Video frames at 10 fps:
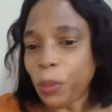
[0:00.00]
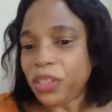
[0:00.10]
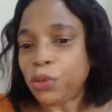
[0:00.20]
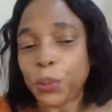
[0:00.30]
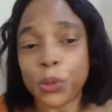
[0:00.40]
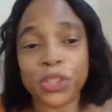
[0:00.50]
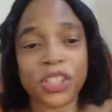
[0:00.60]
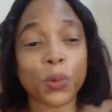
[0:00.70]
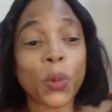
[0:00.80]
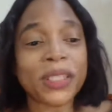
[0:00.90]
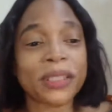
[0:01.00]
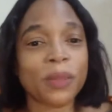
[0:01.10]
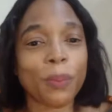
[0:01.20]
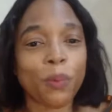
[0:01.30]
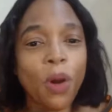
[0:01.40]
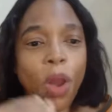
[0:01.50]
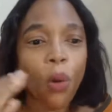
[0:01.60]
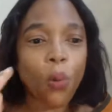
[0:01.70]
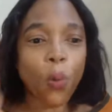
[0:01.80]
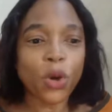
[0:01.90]
somebody should post it. What is the
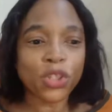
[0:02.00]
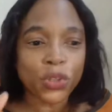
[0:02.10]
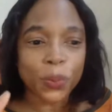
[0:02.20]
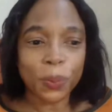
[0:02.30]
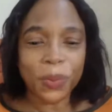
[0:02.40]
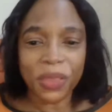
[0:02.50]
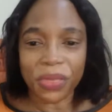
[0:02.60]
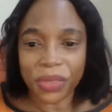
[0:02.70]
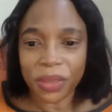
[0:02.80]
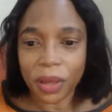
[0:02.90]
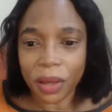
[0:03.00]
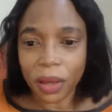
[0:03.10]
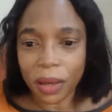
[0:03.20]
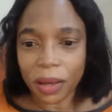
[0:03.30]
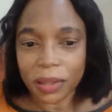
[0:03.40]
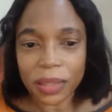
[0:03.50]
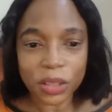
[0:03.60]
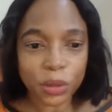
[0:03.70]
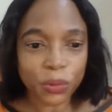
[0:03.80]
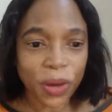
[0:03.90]
worst myth
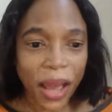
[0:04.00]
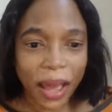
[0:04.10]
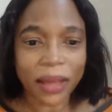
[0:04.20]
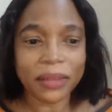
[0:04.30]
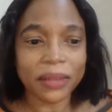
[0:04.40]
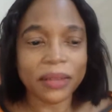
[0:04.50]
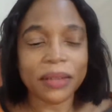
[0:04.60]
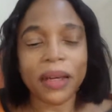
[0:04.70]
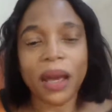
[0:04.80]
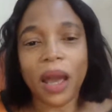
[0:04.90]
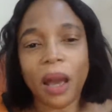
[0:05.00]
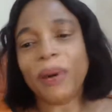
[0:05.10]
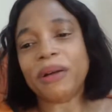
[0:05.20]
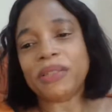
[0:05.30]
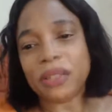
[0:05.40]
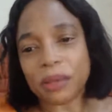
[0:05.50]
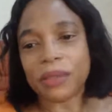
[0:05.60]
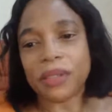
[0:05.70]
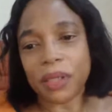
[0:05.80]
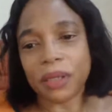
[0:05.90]
that you've had about
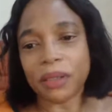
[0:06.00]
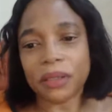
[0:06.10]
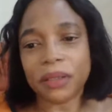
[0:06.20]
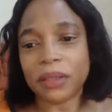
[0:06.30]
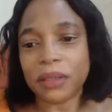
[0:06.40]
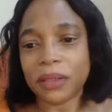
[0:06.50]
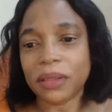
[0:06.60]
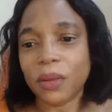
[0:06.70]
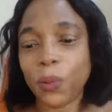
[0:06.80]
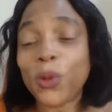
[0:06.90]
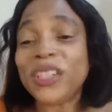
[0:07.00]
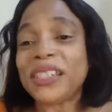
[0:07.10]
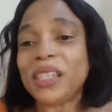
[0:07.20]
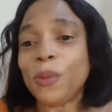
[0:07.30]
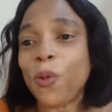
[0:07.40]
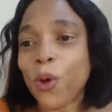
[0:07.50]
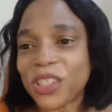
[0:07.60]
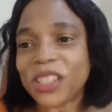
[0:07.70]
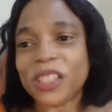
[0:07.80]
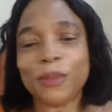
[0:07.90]
sickle cell? What is the
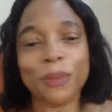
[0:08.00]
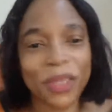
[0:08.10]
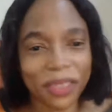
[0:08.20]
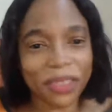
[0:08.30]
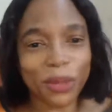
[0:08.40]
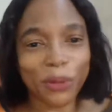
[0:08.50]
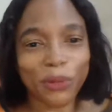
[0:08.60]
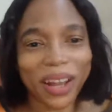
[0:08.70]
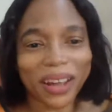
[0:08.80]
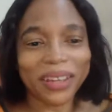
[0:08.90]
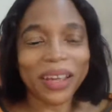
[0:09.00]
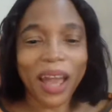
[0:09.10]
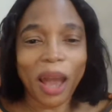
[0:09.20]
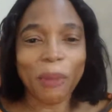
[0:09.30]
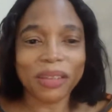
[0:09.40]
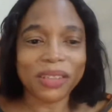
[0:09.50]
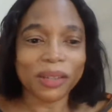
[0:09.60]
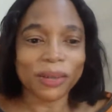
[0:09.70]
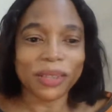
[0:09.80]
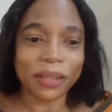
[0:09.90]
worst myth you've had about
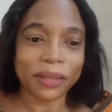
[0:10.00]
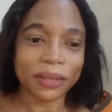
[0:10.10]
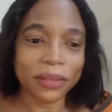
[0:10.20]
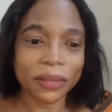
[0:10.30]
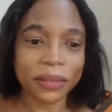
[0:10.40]
sickle cell?